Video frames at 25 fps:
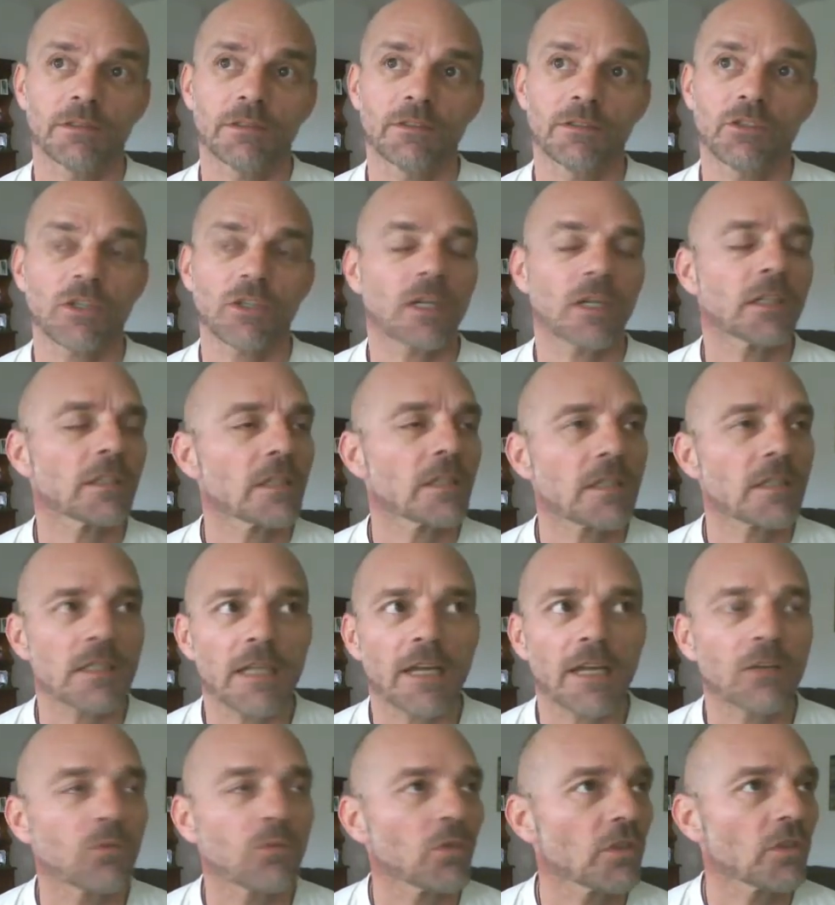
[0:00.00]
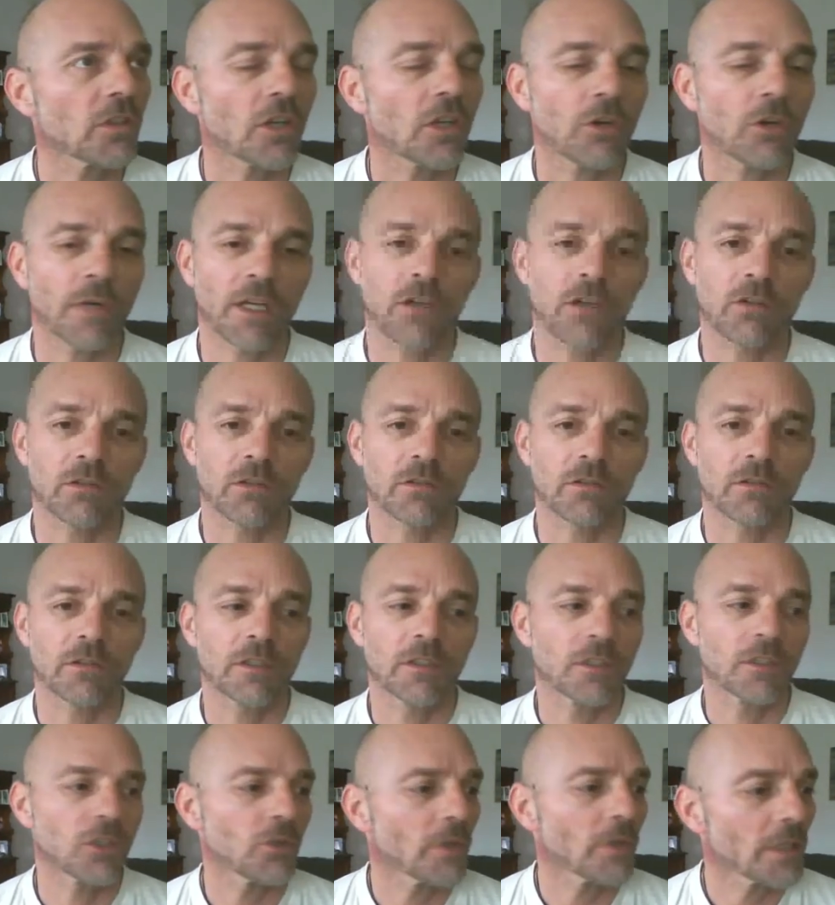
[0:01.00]
to understand what's going on,
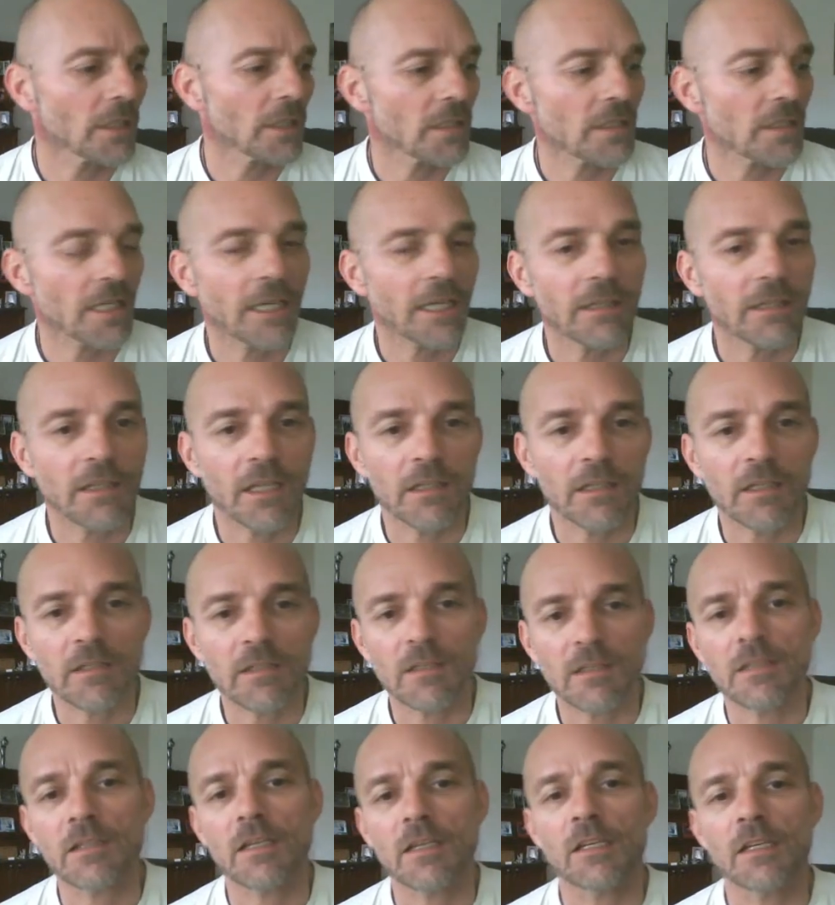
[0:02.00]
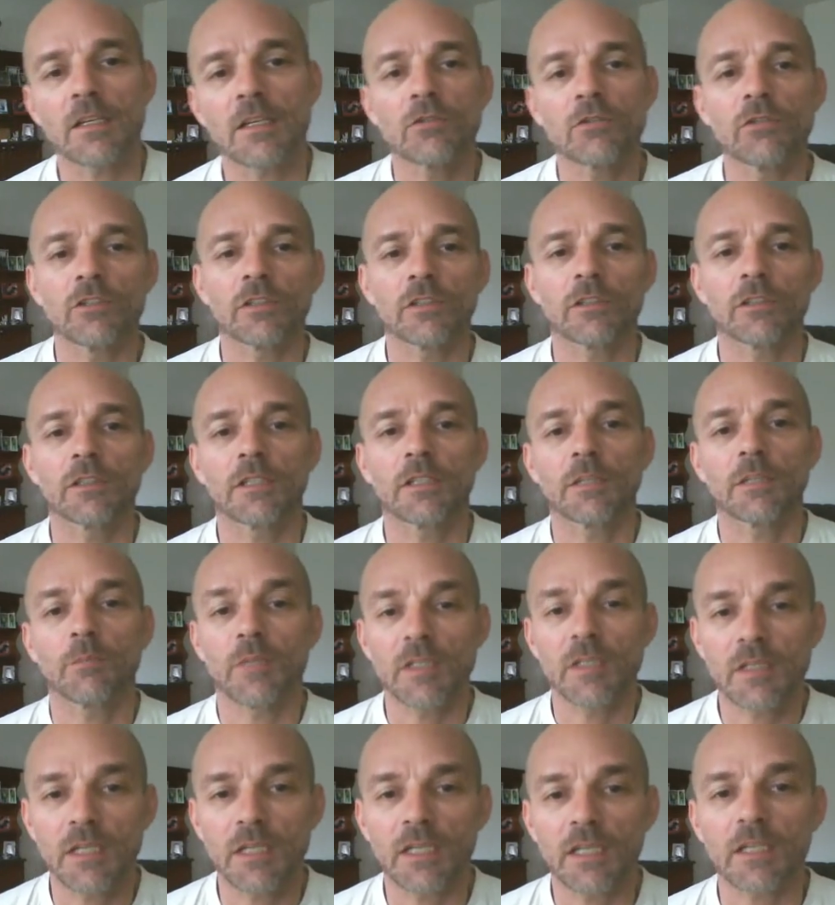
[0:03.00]
to understand that this is an illusion,
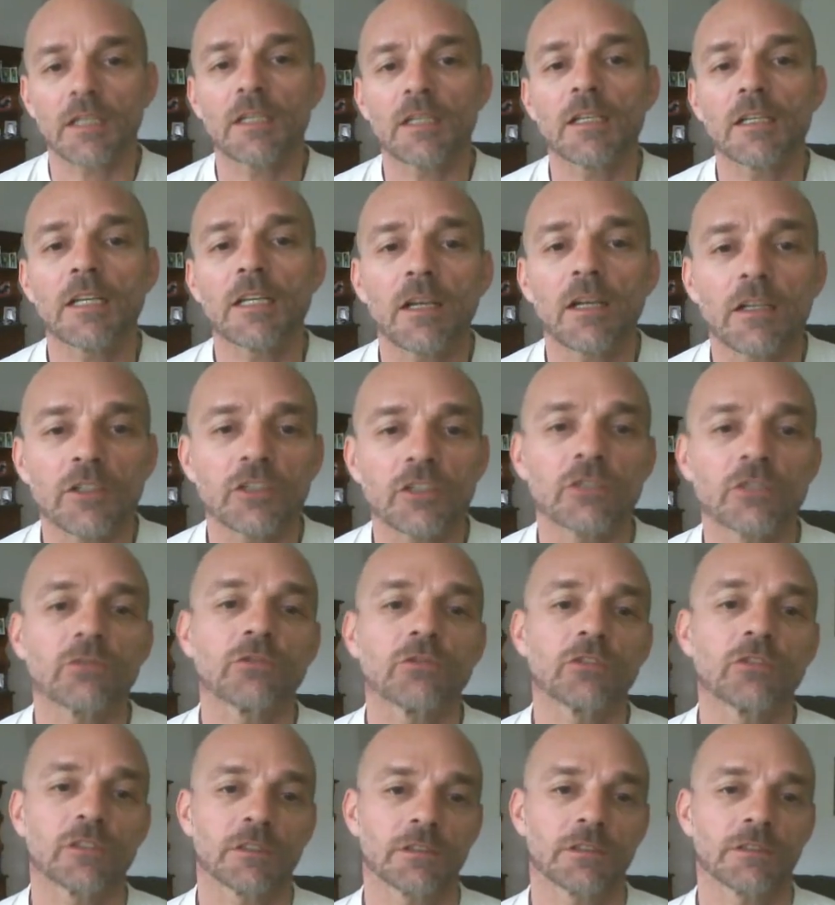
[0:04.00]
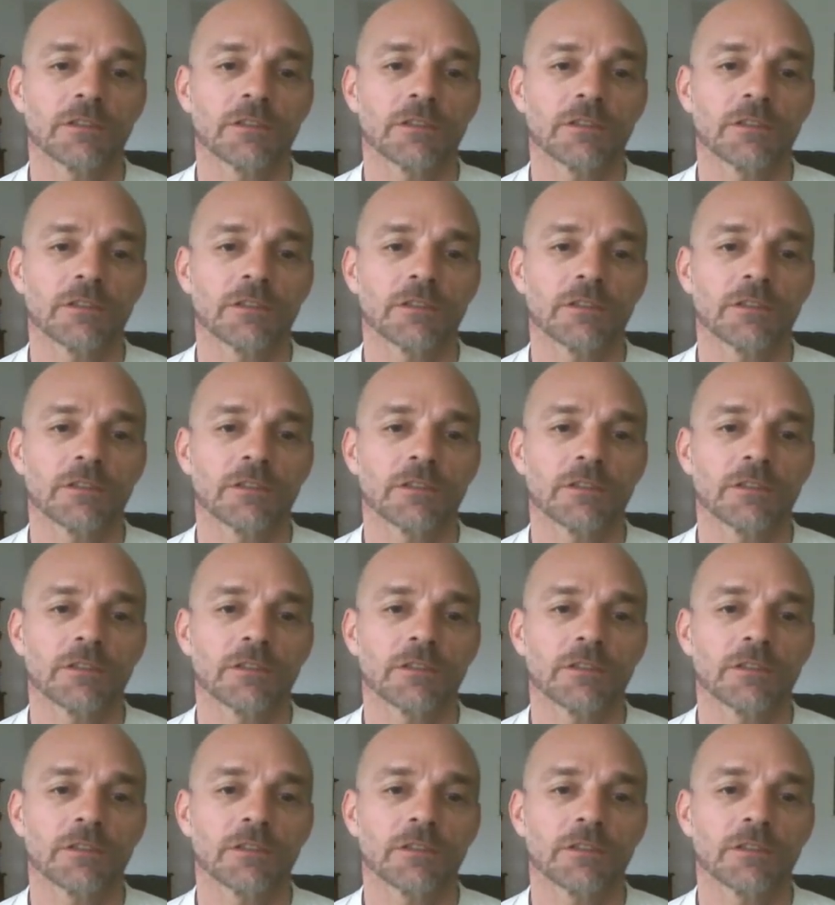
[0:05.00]
particularly our children.